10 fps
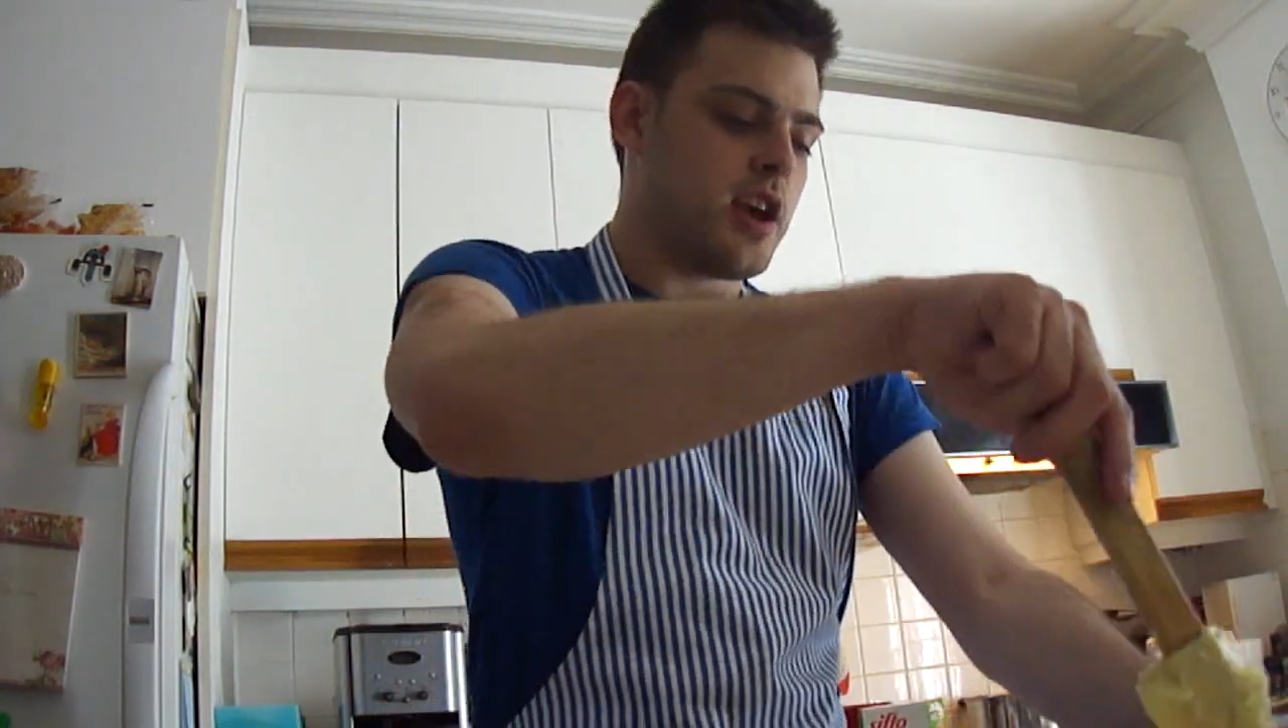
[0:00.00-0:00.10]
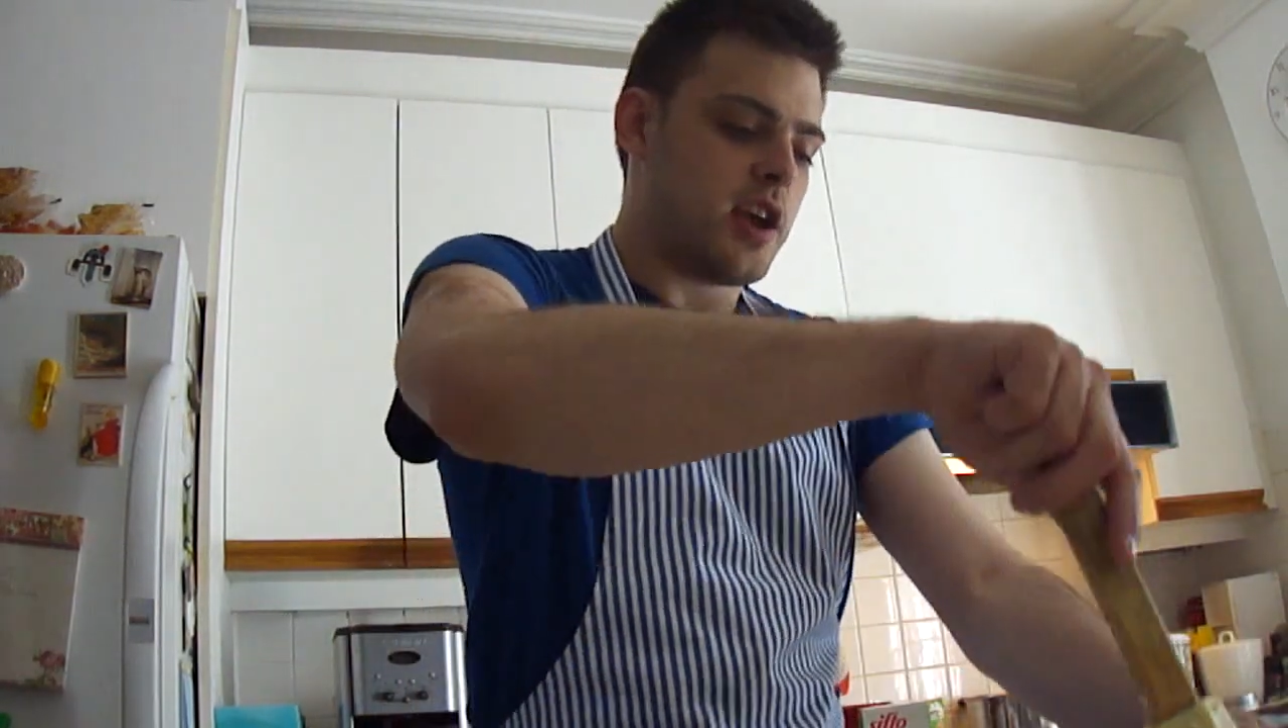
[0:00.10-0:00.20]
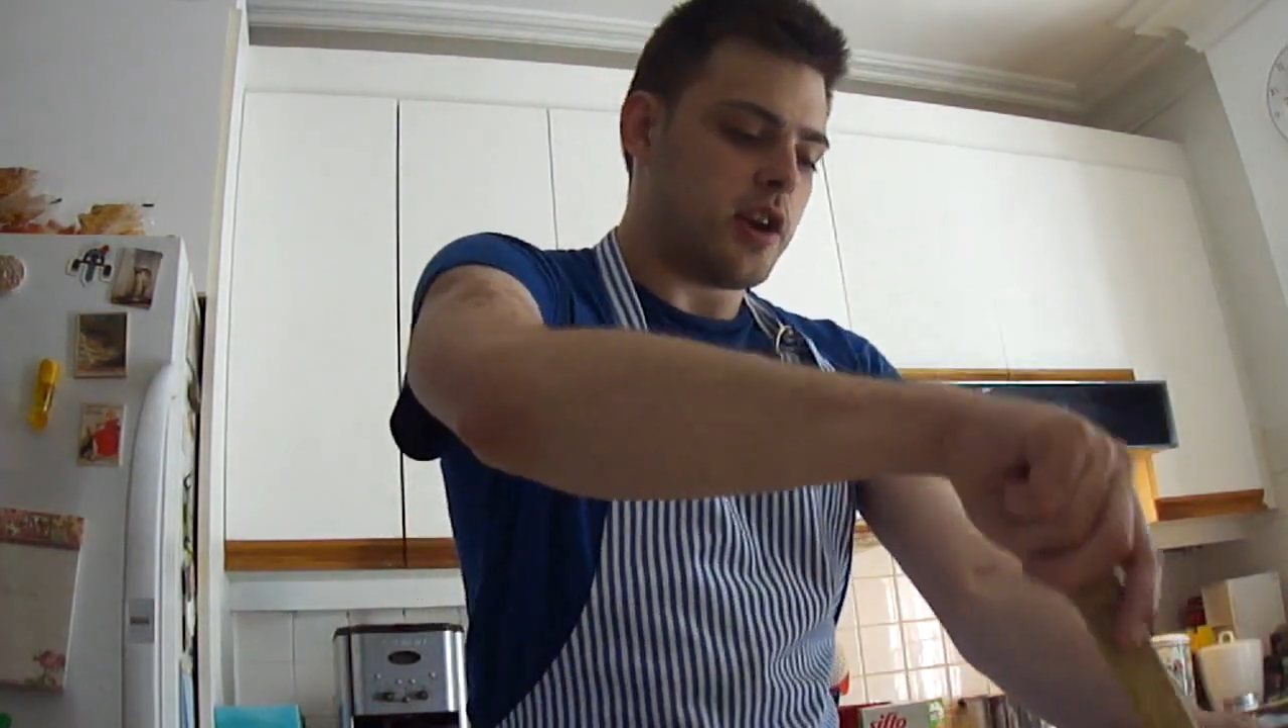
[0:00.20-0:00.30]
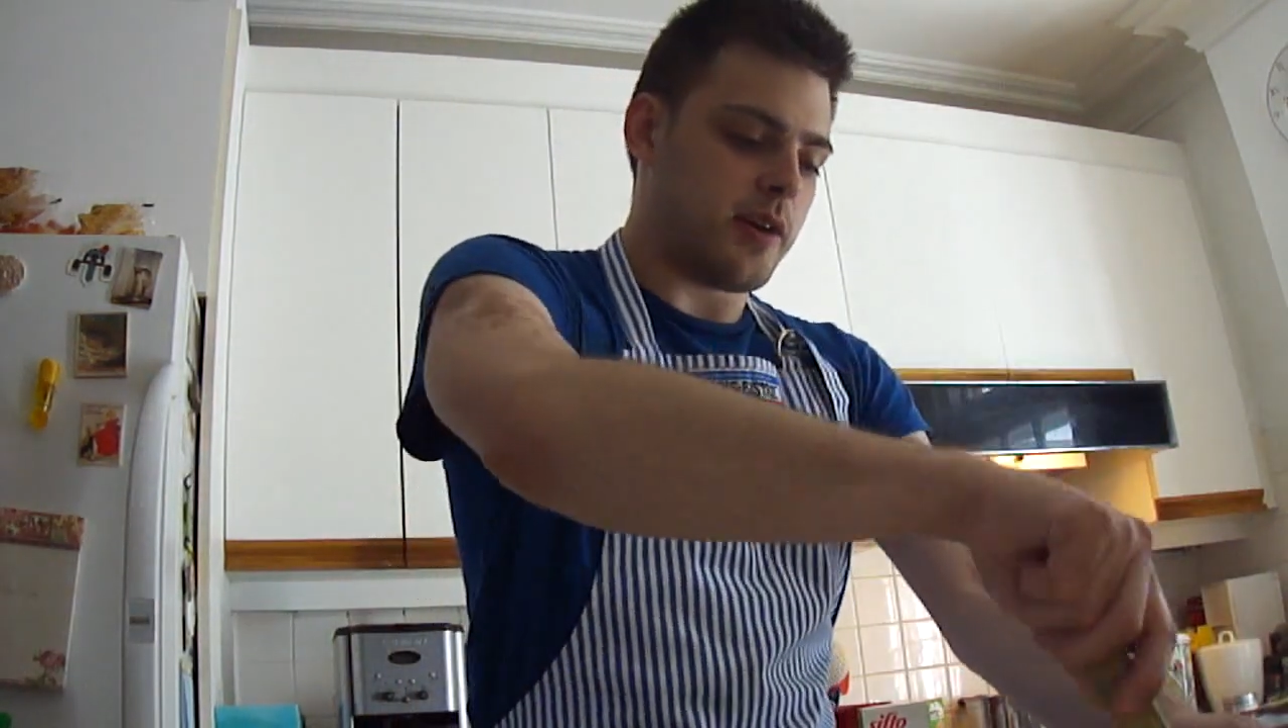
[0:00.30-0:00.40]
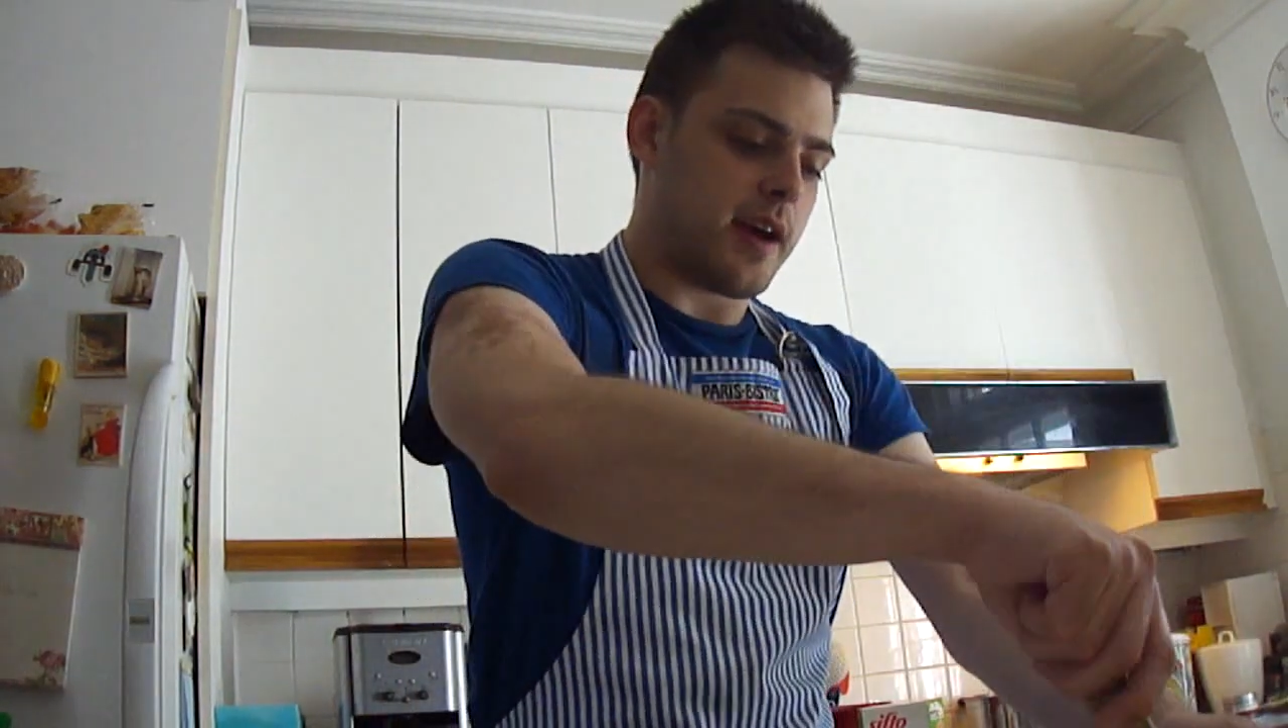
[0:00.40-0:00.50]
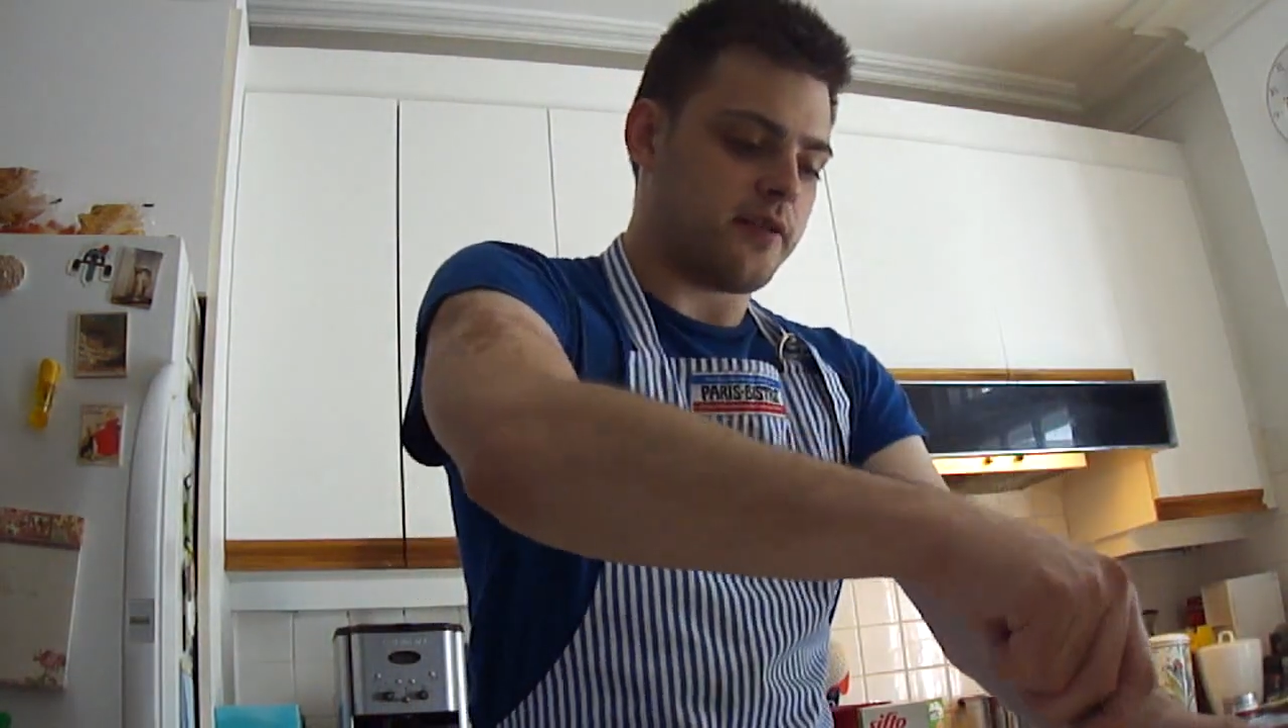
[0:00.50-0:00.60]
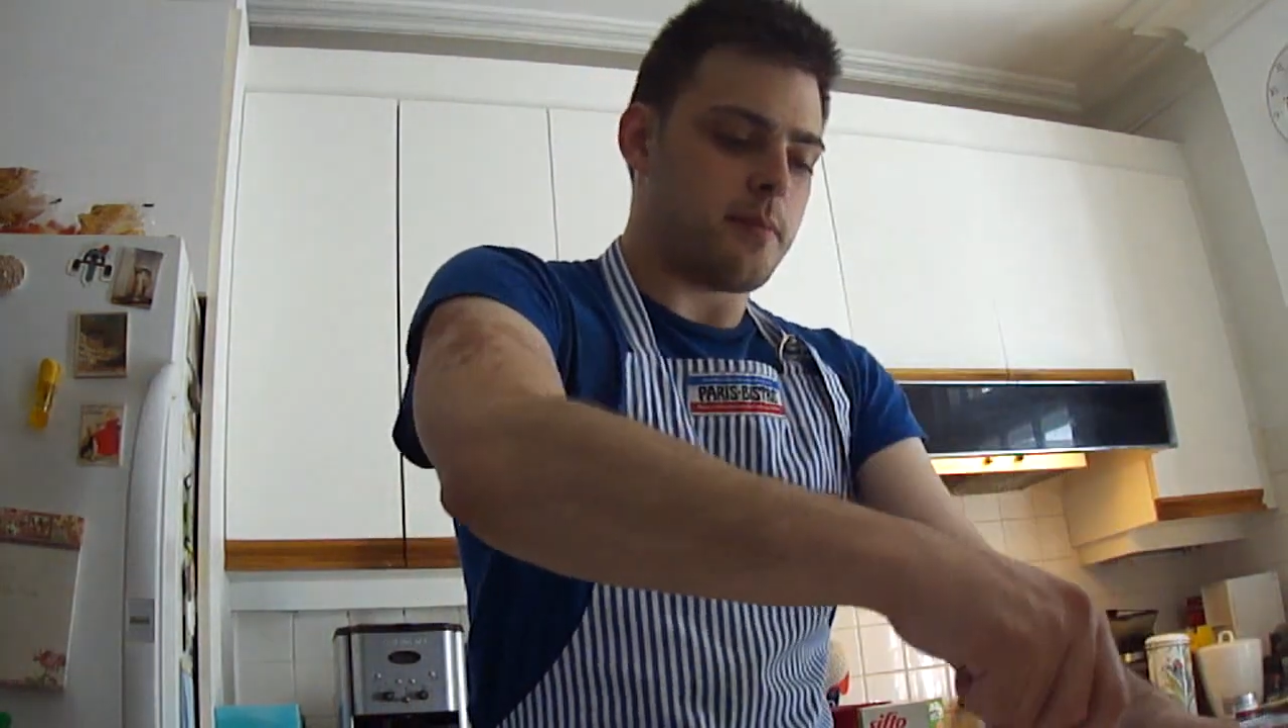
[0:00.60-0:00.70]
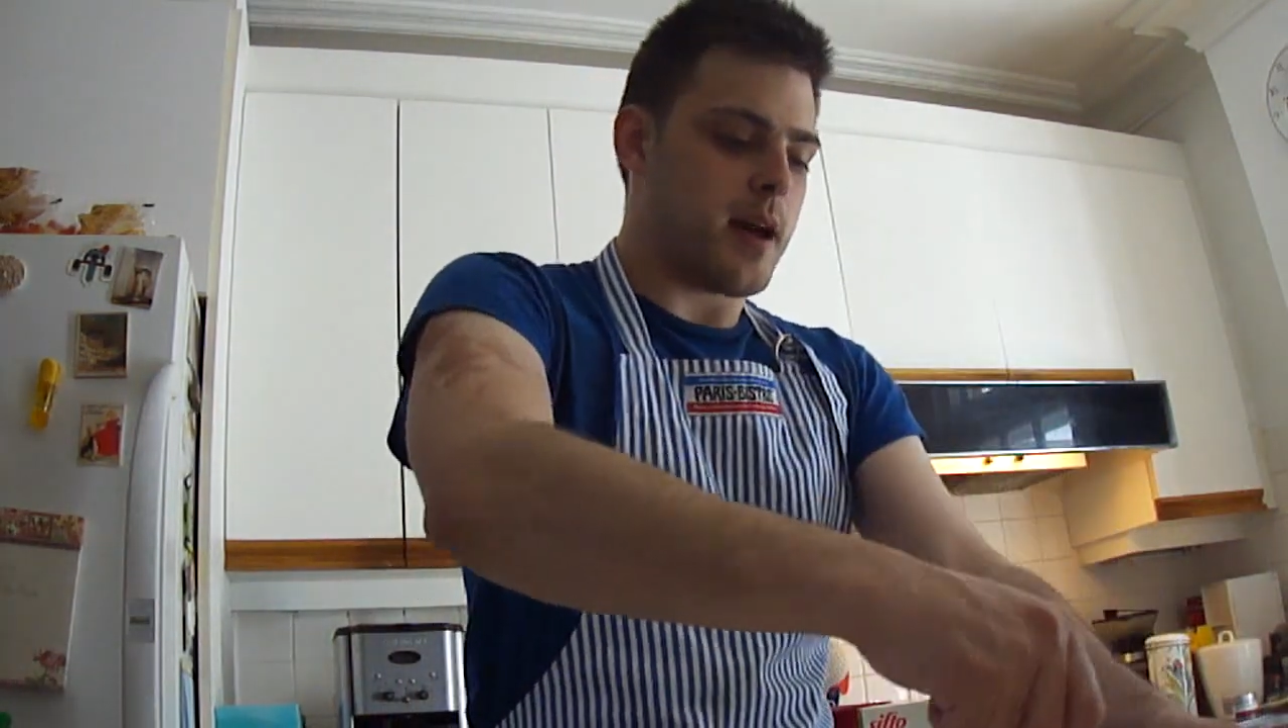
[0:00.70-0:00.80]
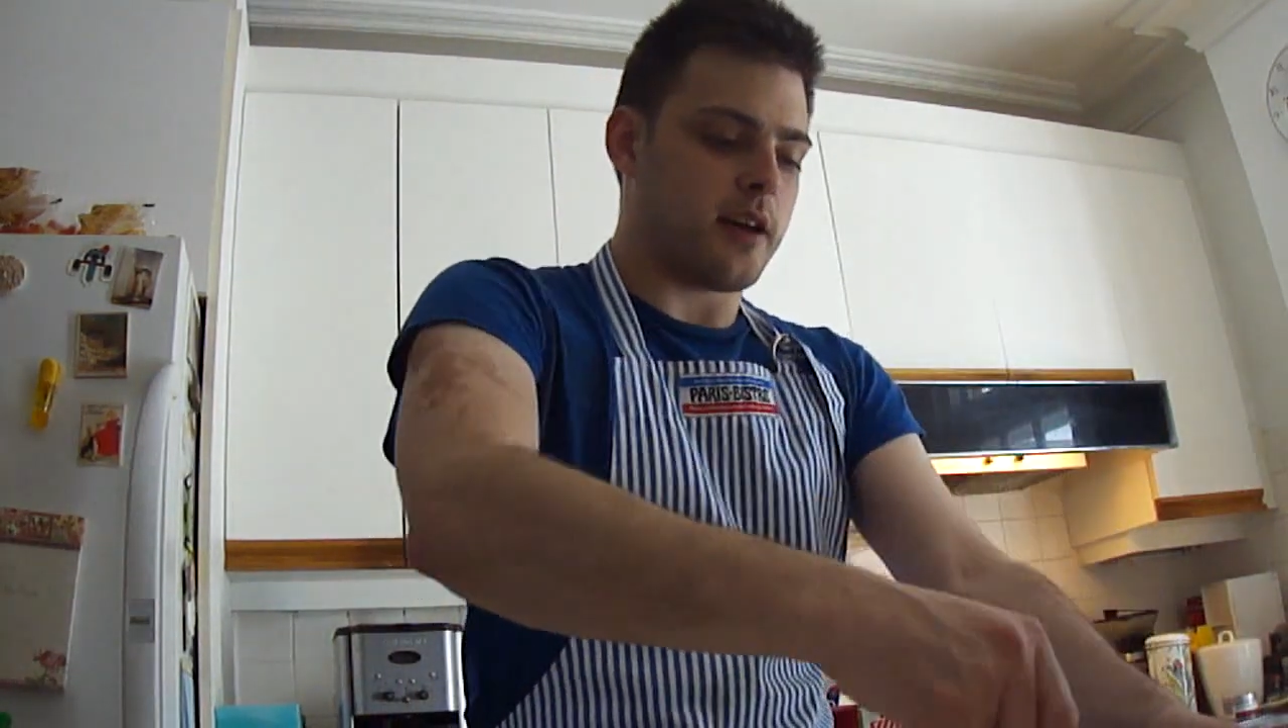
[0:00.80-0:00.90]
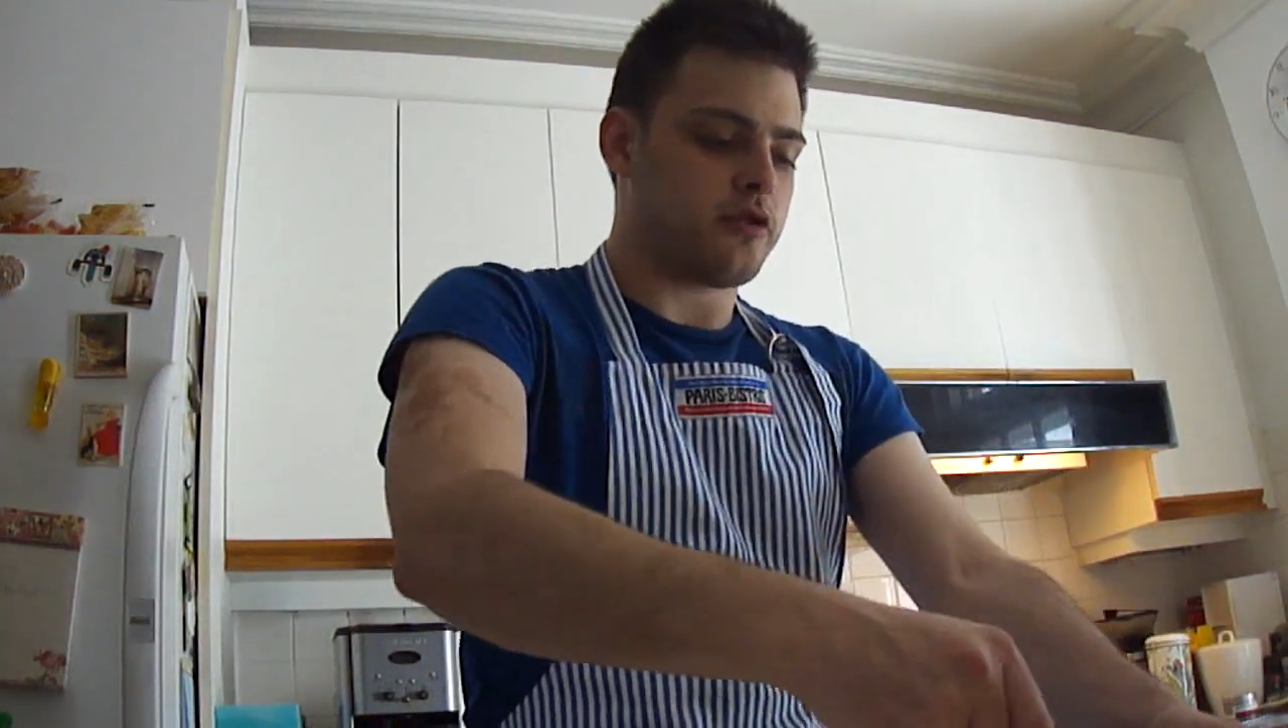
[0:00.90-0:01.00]
You don't have to
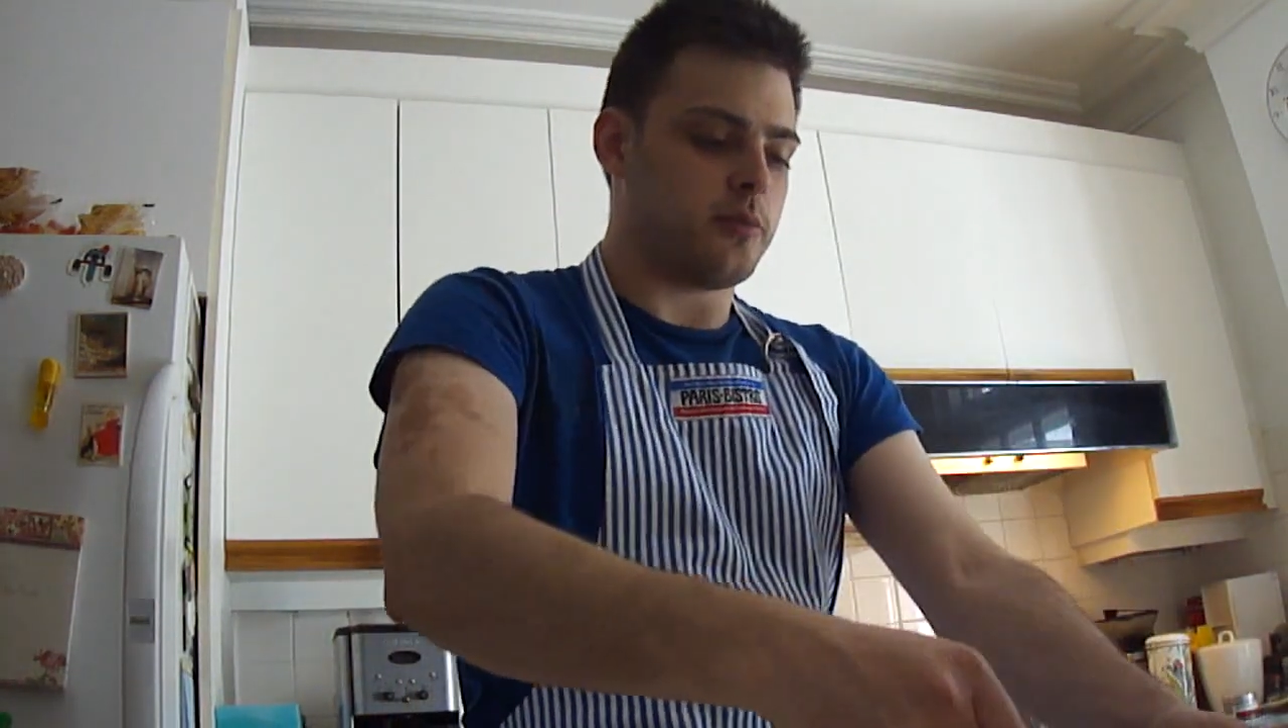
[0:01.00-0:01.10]
mash